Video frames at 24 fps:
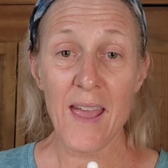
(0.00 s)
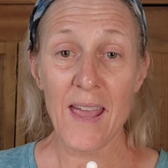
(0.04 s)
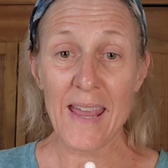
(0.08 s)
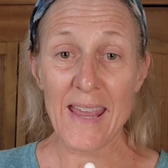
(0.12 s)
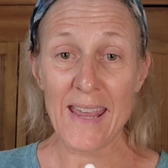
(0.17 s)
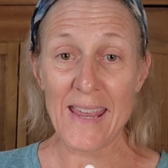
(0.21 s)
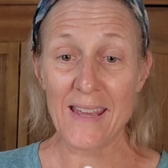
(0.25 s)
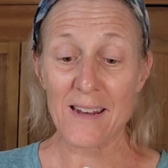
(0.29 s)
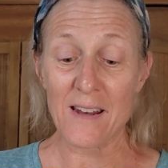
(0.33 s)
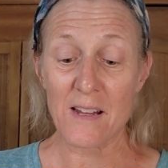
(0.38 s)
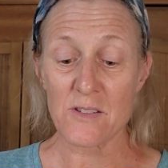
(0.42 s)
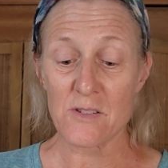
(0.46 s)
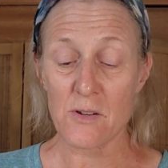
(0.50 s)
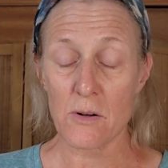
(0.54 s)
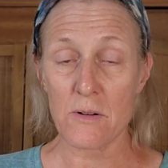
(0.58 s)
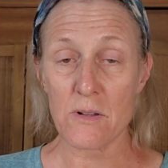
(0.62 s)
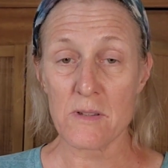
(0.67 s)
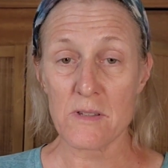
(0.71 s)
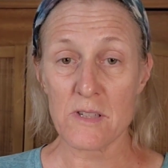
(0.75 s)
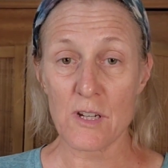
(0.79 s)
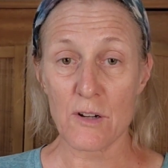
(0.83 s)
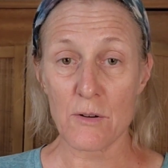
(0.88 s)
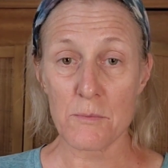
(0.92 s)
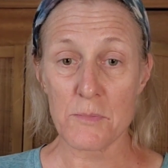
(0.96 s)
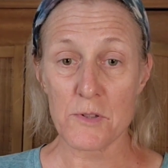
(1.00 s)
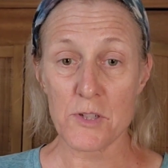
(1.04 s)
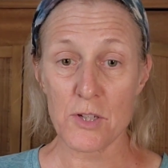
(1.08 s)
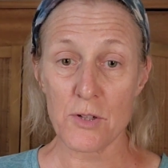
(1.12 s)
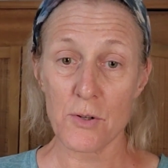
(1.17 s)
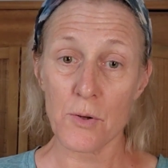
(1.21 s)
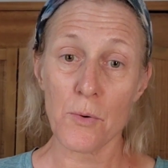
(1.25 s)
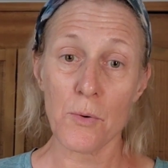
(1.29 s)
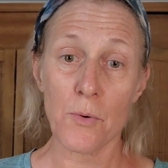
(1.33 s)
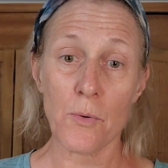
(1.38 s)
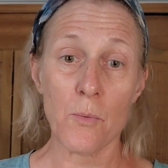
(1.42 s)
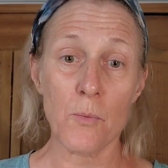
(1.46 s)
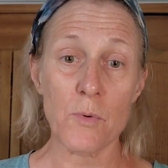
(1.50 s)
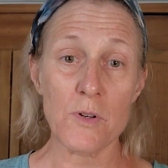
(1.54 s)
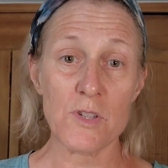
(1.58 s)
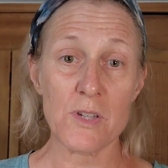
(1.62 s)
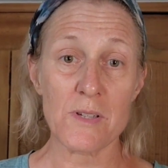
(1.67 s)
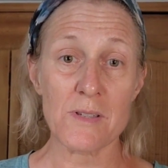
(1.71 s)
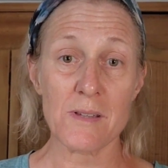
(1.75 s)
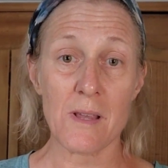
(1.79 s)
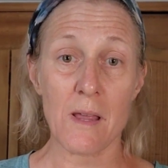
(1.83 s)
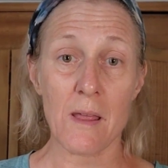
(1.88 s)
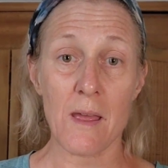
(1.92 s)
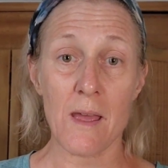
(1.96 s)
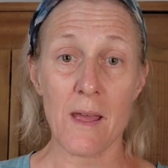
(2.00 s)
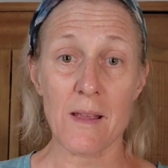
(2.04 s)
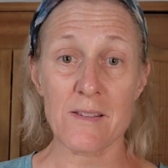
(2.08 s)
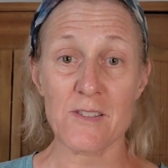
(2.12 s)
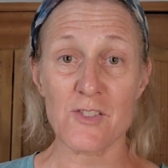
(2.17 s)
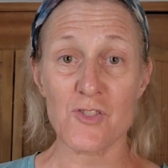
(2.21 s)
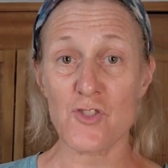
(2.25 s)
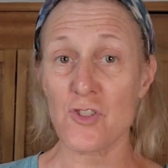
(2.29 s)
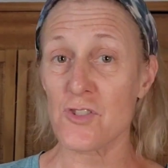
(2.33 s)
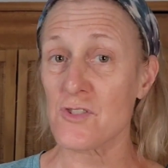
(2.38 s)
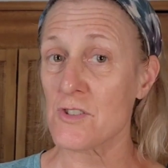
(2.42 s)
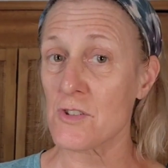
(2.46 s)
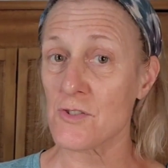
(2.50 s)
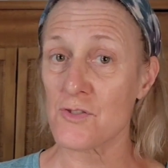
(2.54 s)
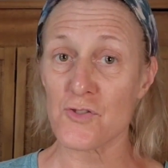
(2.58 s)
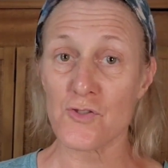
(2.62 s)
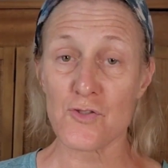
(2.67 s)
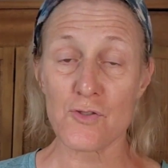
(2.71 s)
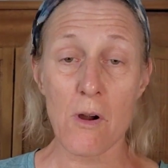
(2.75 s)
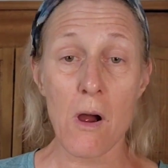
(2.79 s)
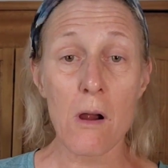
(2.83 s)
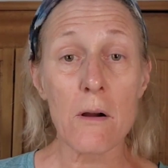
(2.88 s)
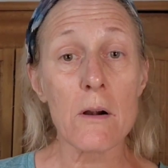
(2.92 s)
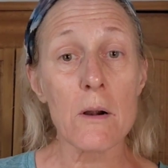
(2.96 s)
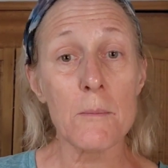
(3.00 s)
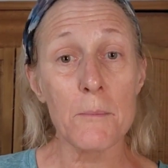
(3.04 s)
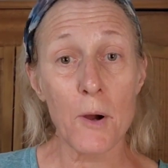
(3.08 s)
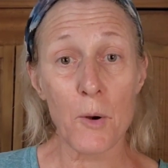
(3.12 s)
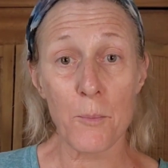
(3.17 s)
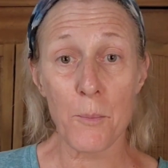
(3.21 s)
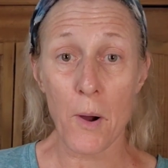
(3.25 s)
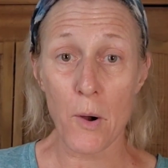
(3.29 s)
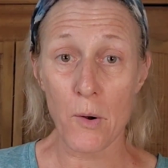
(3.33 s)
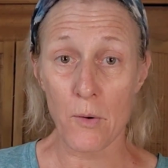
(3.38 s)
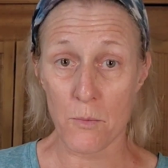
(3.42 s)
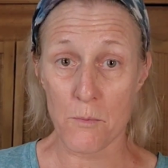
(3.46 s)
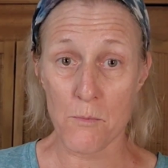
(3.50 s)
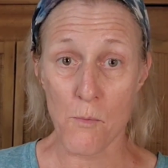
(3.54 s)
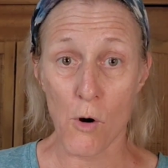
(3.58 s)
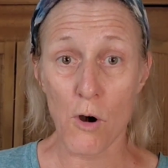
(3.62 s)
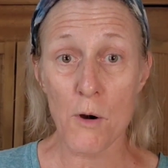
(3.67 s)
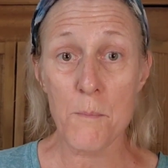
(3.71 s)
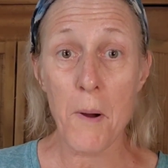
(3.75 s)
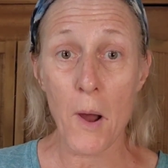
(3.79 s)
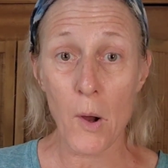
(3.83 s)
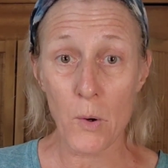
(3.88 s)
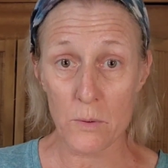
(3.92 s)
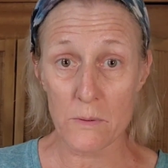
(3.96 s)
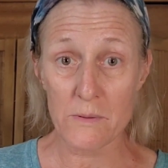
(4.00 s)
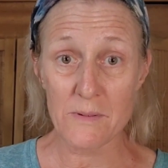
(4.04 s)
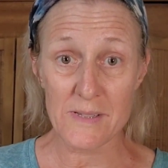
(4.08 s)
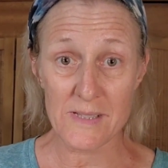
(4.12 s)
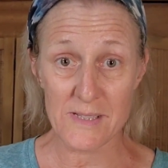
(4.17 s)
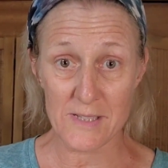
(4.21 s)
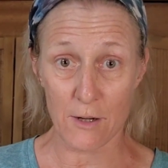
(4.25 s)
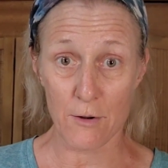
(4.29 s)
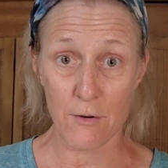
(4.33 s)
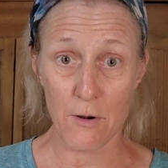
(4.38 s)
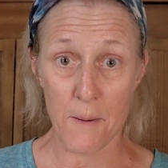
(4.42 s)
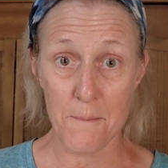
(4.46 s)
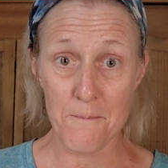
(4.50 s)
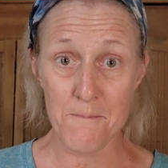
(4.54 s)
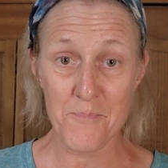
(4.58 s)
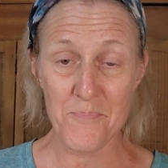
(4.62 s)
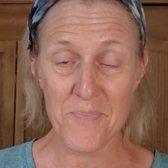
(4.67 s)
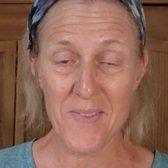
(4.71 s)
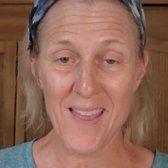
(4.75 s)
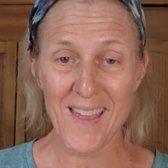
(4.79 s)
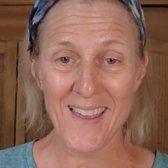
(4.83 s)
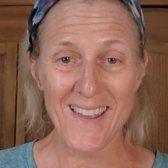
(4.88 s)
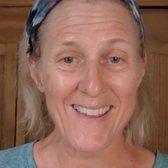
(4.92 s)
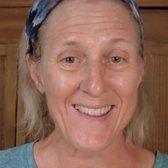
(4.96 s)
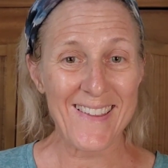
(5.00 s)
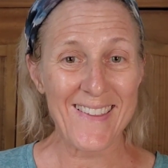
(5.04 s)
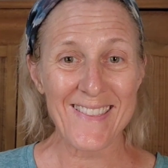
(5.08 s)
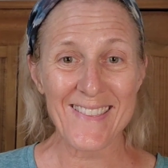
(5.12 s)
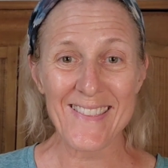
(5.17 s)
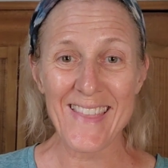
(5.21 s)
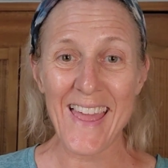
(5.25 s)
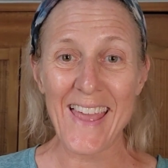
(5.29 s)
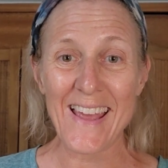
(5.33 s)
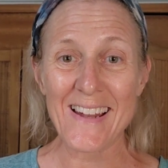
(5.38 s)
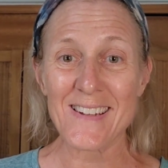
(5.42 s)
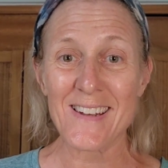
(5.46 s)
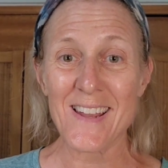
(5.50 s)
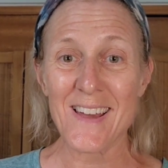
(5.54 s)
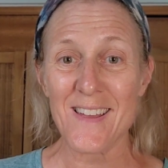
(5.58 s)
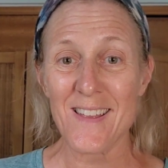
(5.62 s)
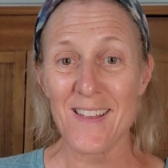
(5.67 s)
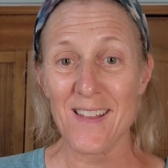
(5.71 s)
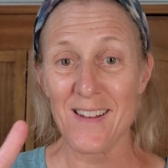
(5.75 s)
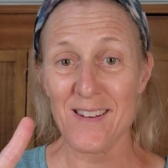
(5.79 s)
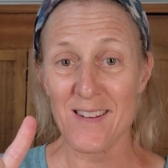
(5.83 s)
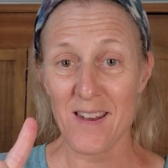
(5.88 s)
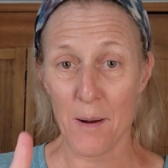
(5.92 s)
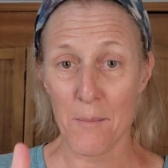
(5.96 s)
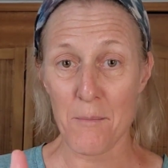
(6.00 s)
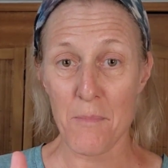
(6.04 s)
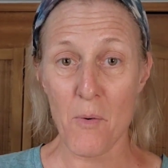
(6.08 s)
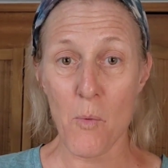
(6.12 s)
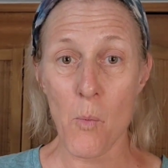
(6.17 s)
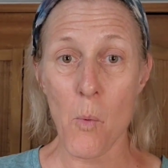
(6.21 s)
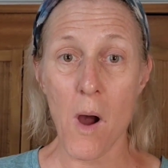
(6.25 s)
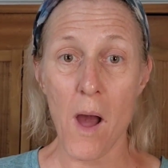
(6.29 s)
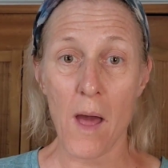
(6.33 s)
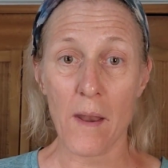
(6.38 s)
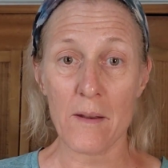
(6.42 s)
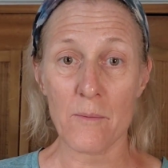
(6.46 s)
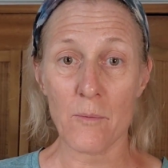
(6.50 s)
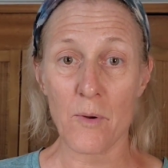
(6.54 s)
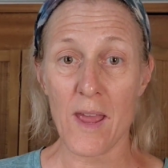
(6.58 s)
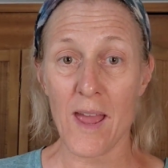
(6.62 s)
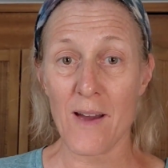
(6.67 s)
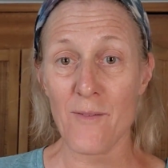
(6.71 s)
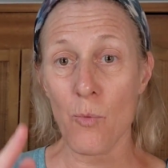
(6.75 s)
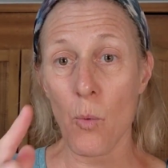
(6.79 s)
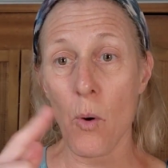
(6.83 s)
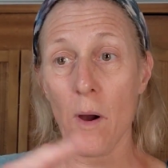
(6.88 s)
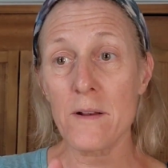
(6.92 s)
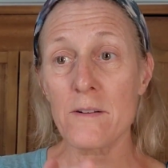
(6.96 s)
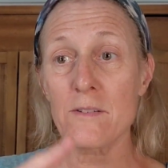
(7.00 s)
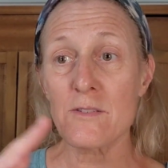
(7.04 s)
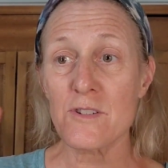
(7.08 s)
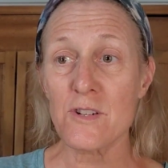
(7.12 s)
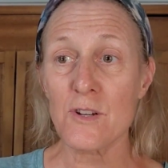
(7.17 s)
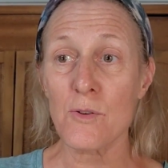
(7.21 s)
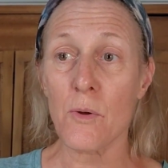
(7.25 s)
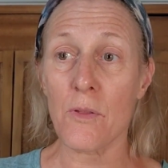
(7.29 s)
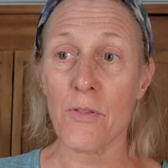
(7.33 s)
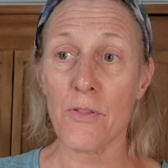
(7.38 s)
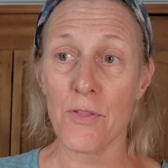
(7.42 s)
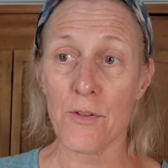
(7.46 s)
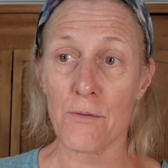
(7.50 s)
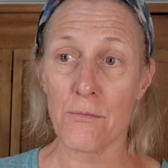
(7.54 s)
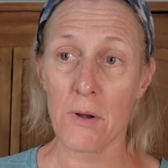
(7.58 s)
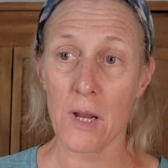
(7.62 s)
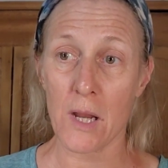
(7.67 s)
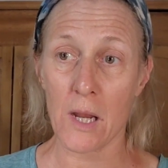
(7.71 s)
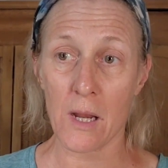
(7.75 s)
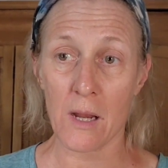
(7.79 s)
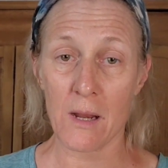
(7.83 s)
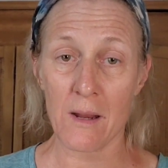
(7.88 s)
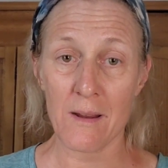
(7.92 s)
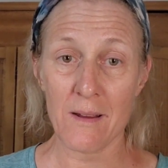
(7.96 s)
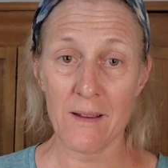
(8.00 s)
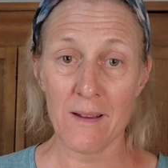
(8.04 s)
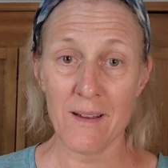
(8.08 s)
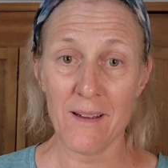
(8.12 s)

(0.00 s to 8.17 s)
and I started serum 2, which is it's just a stronger, more potent serum than number 1. We have 1, 2, and 3.